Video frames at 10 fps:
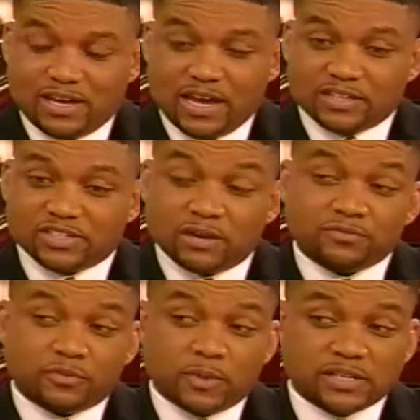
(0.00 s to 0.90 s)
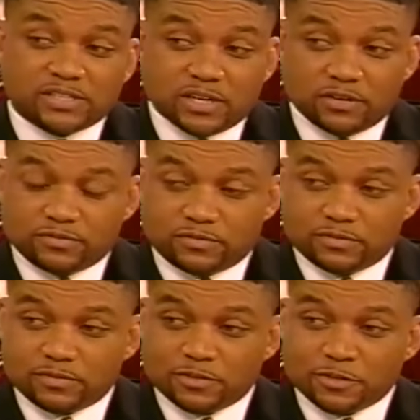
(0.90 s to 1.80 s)
except for myself.
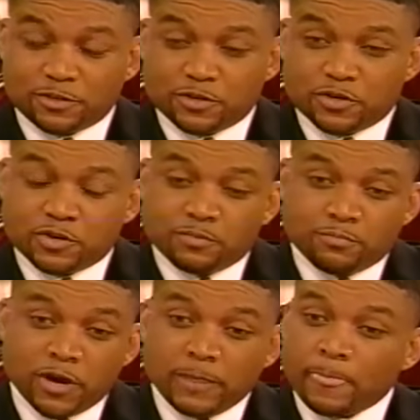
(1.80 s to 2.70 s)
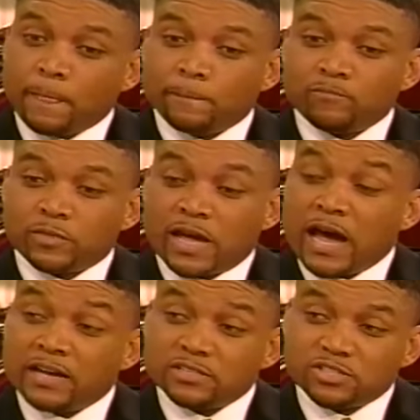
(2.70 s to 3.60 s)
But
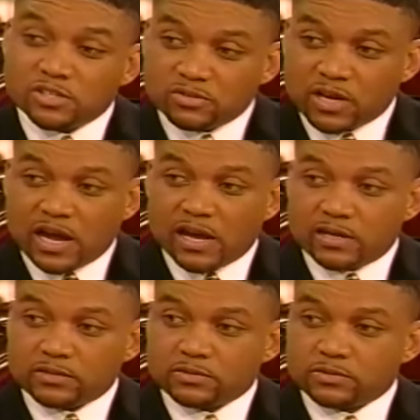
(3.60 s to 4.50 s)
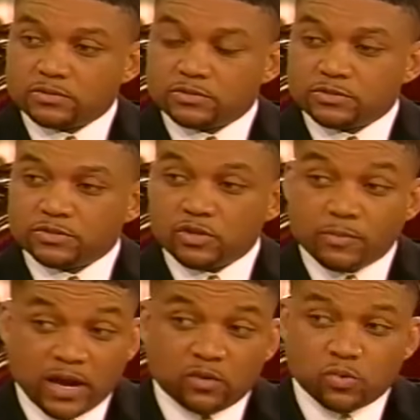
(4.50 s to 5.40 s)
God is still God, no
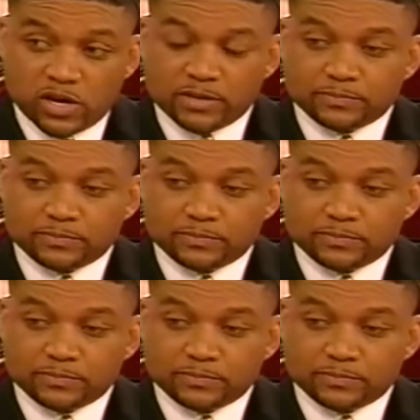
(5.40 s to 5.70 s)
matter what.